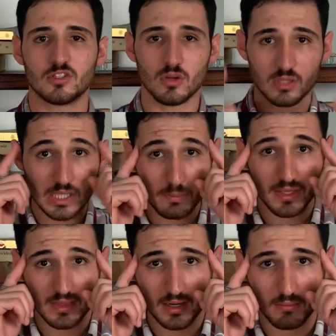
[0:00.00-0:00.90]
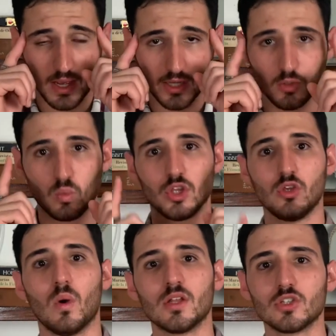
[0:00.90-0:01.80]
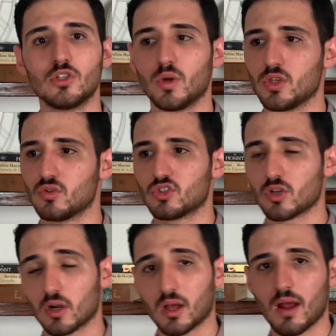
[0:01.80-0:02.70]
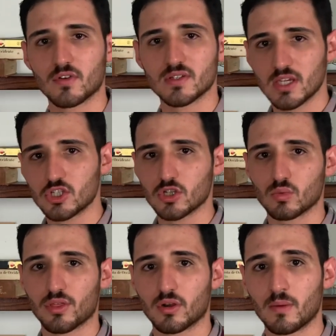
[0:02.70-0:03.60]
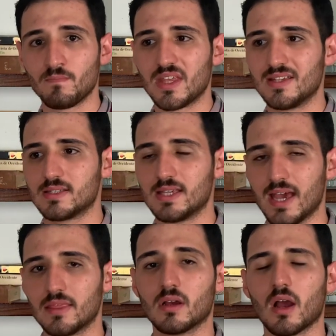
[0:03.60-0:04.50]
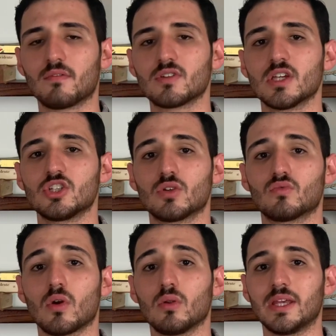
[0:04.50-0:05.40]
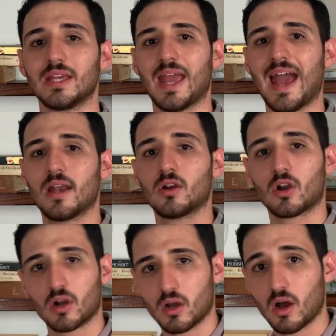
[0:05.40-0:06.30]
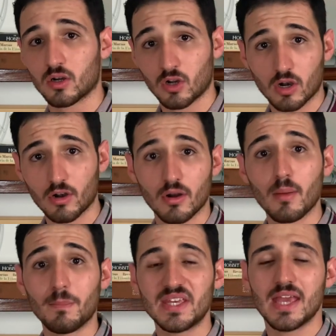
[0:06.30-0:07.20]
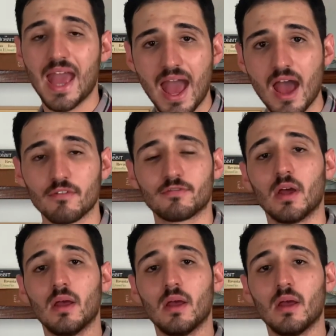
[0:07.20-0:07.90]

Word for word: So keeping that in mind, what you want to do when you start a conversation with her is get the conversation rolling and on her behalf.